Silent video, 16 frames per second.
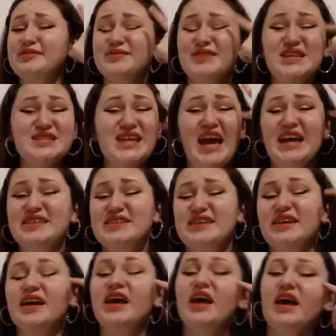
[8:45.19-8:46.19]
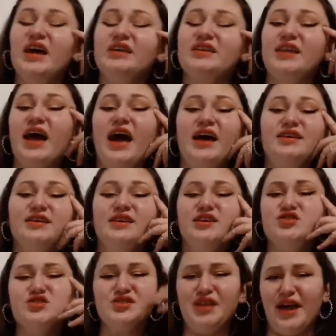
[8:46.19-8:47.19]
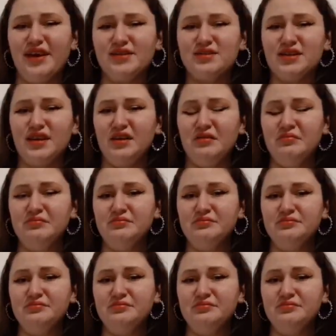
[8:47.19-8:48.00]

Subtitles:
It's hazy. That he just likes him.